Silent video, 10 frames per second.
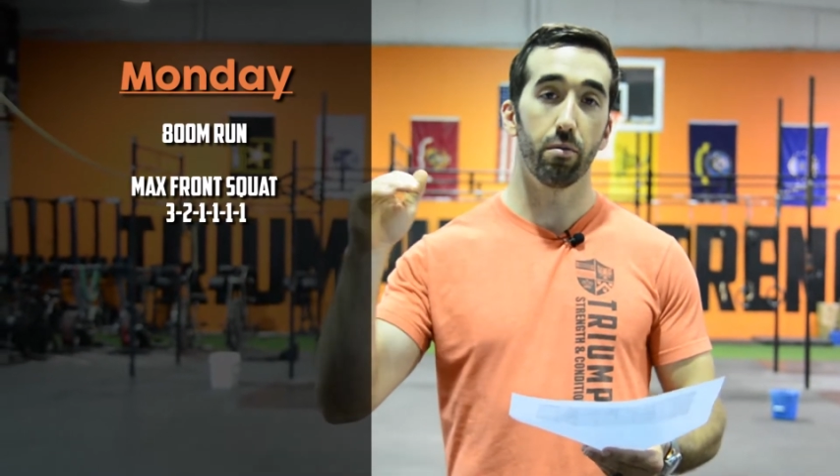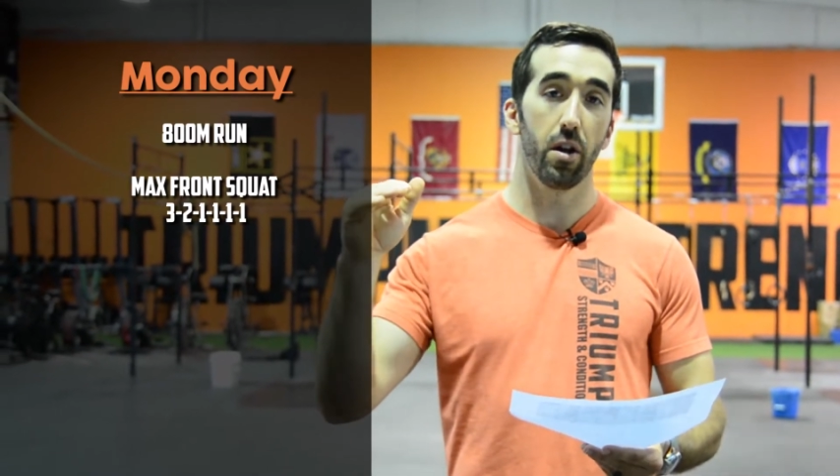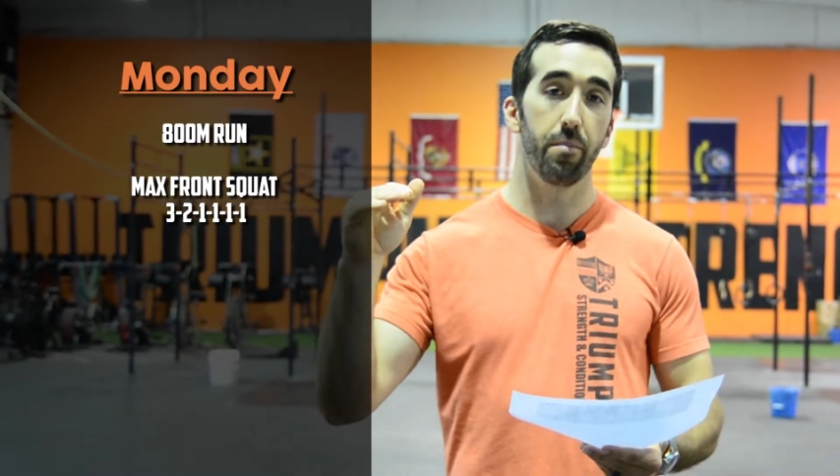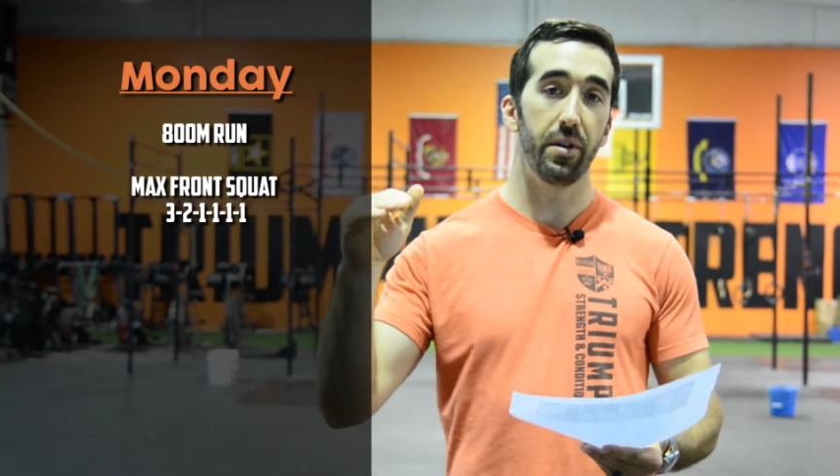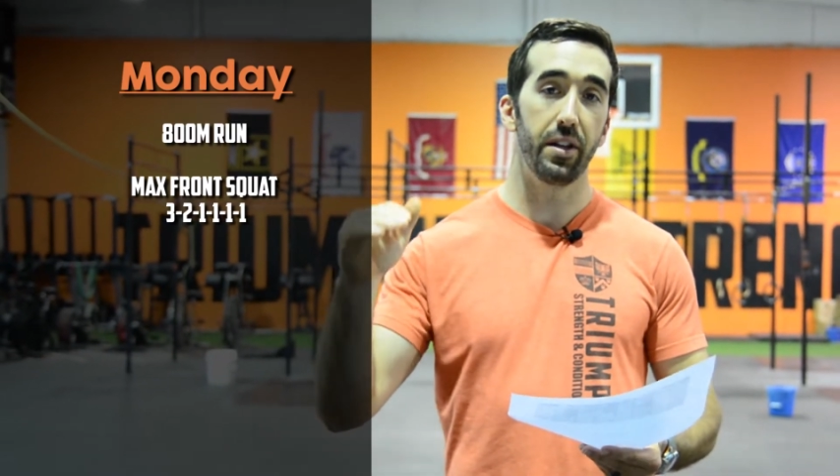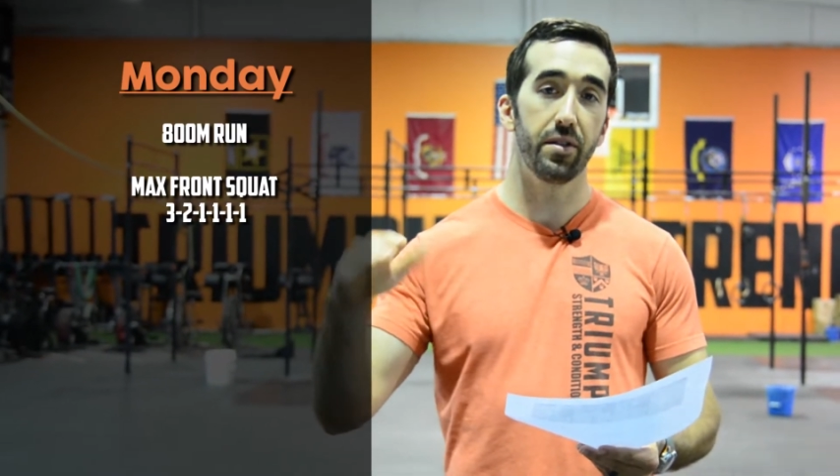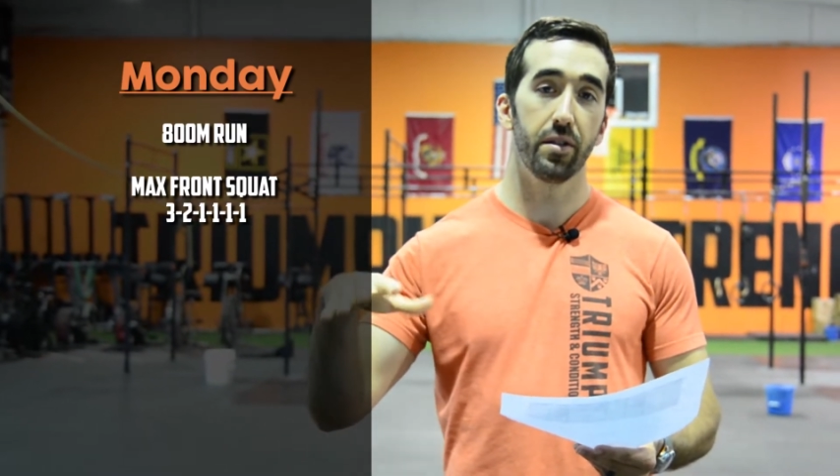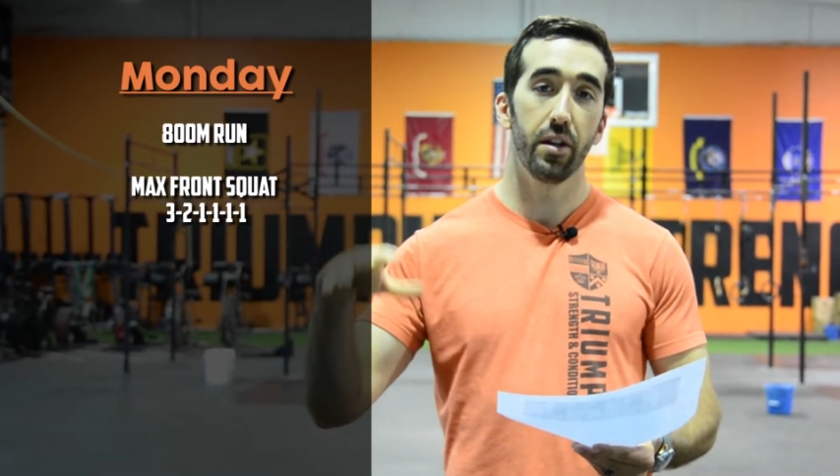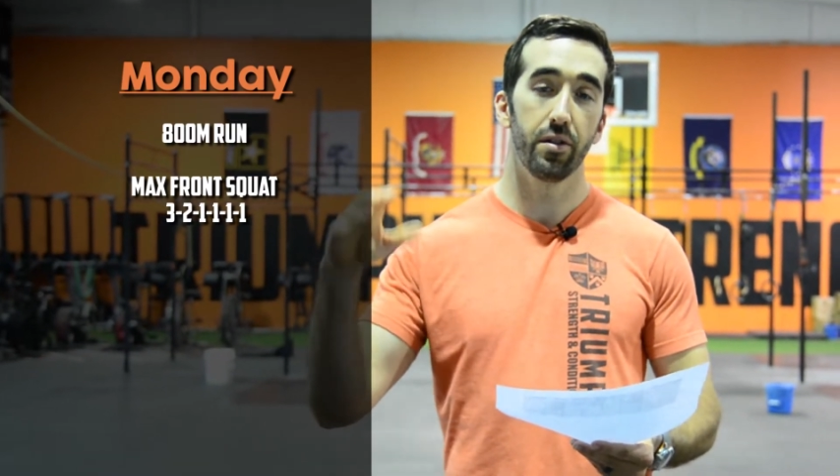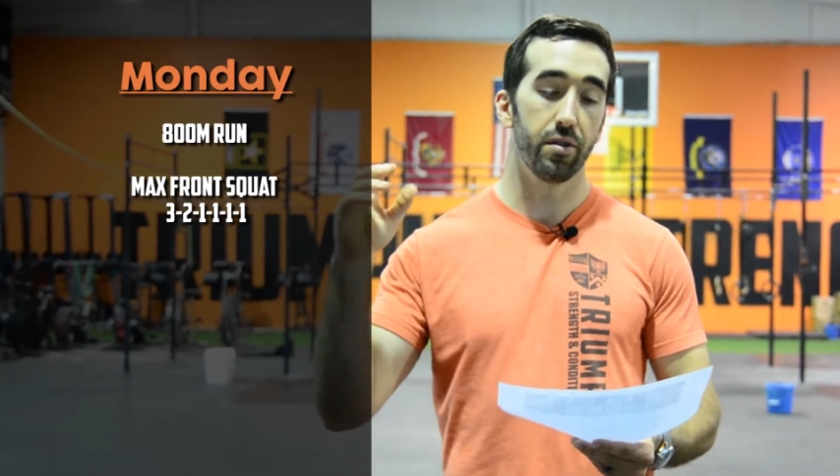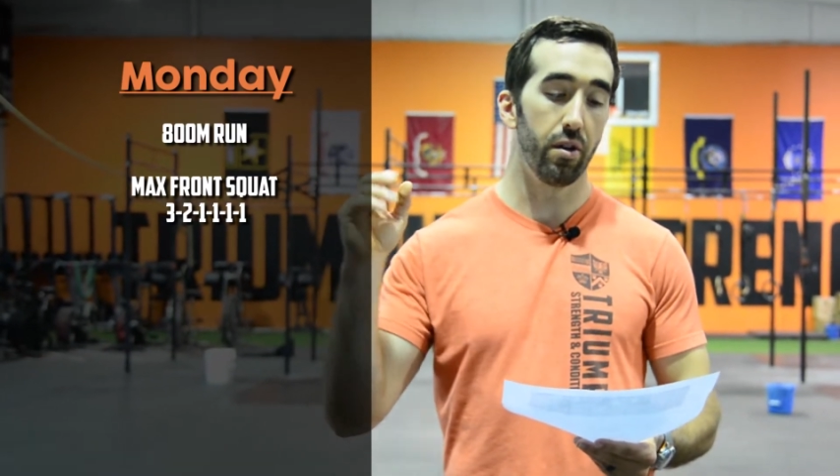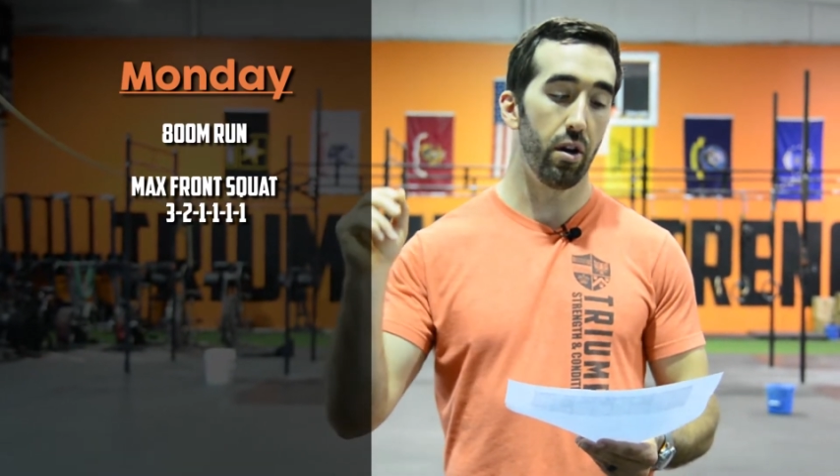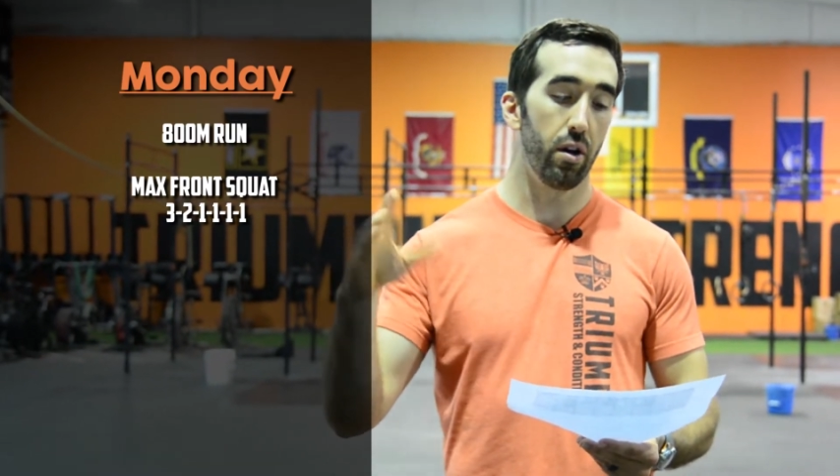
run piece, just